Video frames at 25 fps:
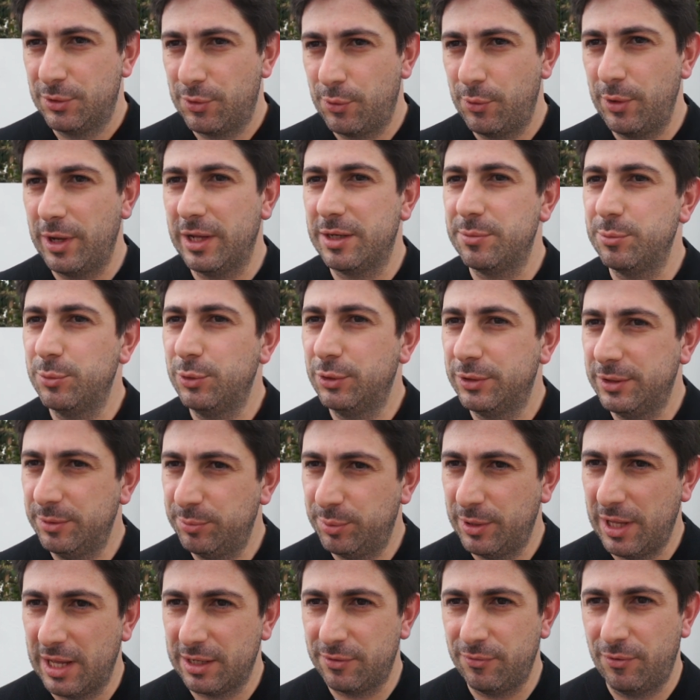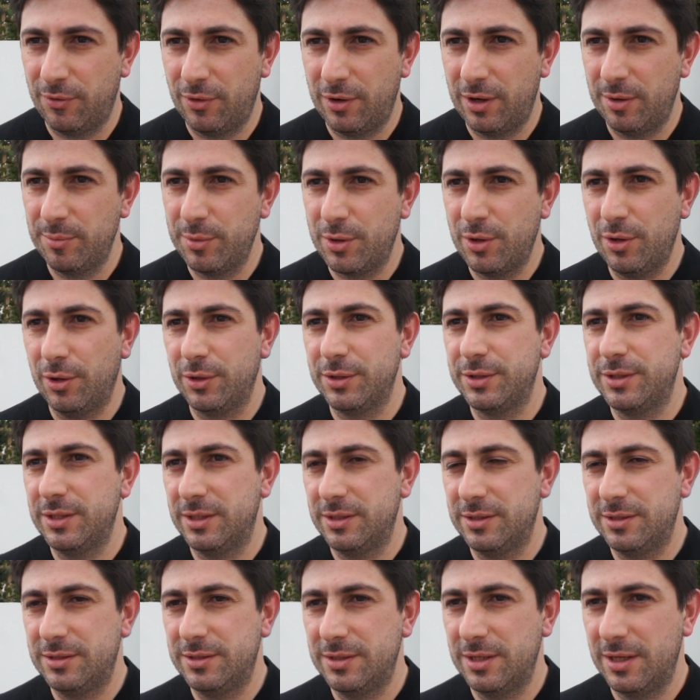create multi-platform
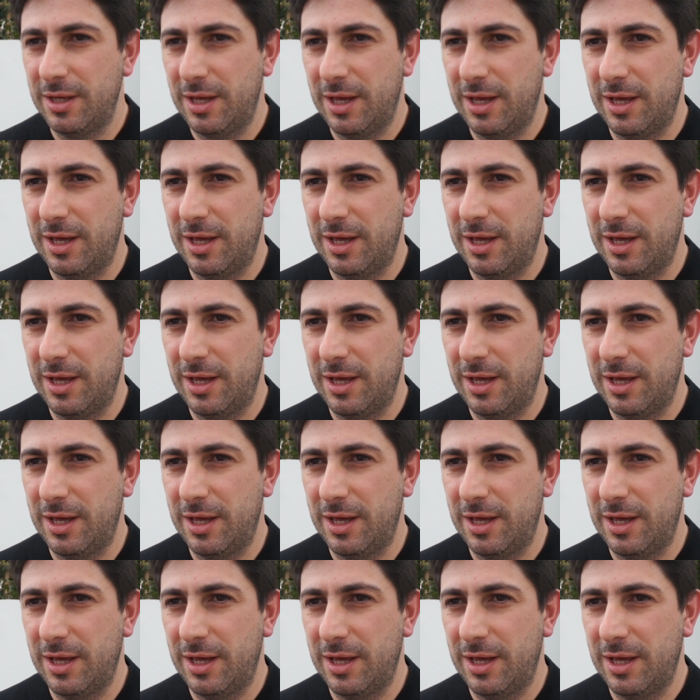content